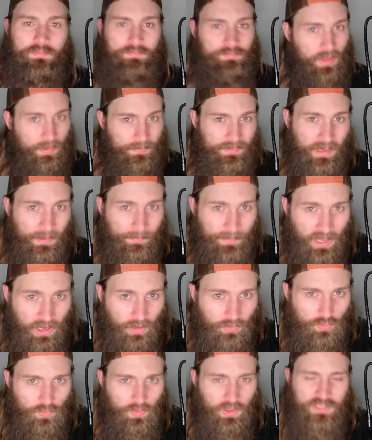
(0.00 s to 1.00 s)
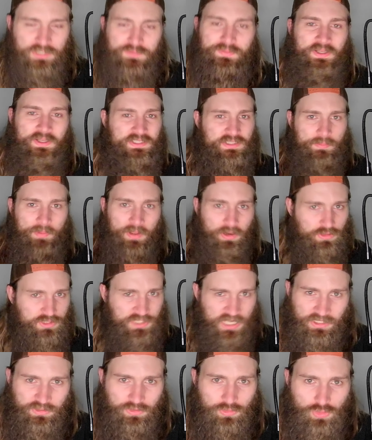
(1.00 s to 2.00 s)
Maybe not power-wise, but he's a better
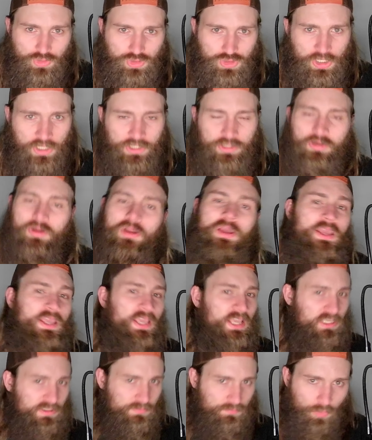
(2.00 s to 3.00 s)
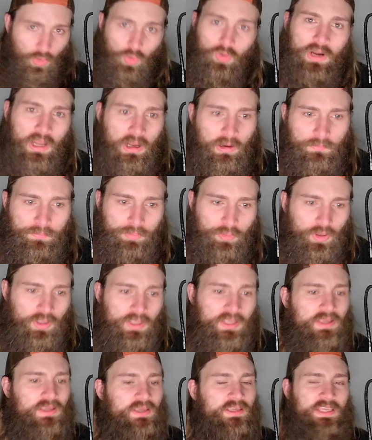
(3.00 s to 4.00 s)
technical striker. He has more
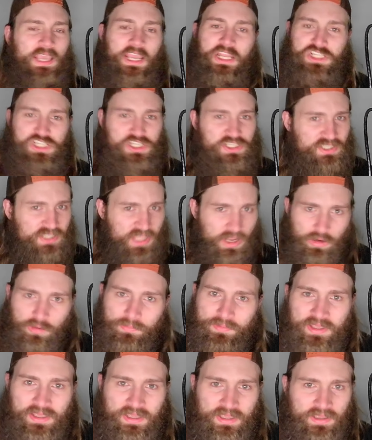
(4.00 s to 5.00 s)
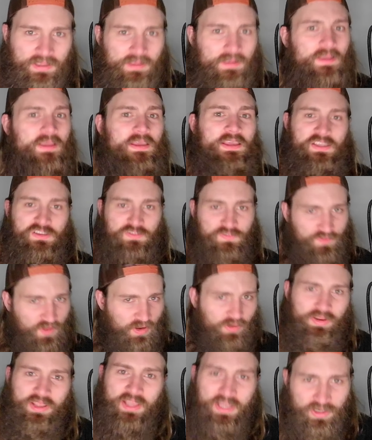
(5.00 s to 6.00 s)
output. Gaethje's there to be hit. He's
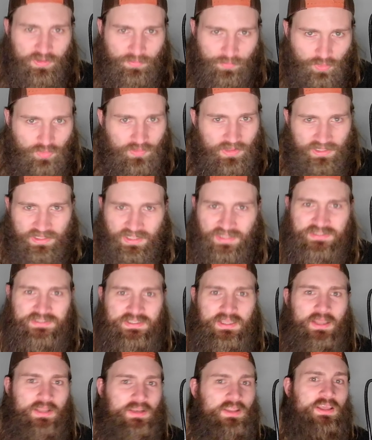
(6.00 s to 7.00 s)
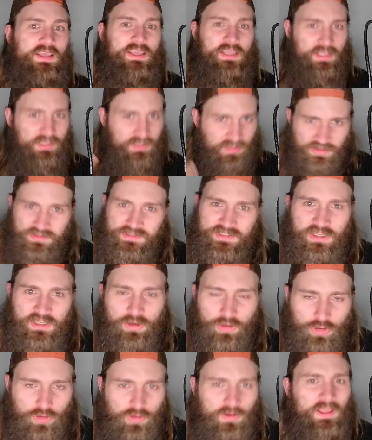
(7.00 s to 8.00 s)
very hittable, like I said. He does get
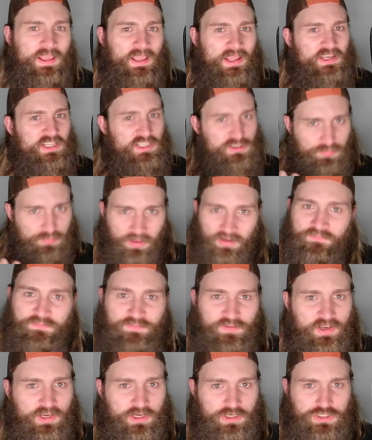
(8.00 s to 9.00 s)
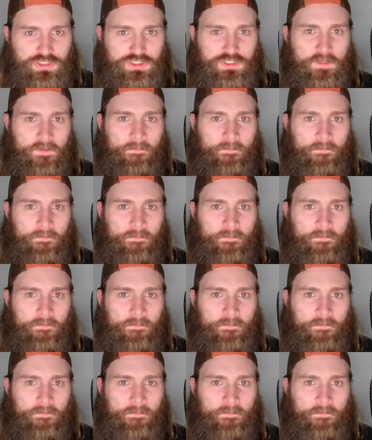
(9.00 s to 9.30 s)
hurt, and he's been finished.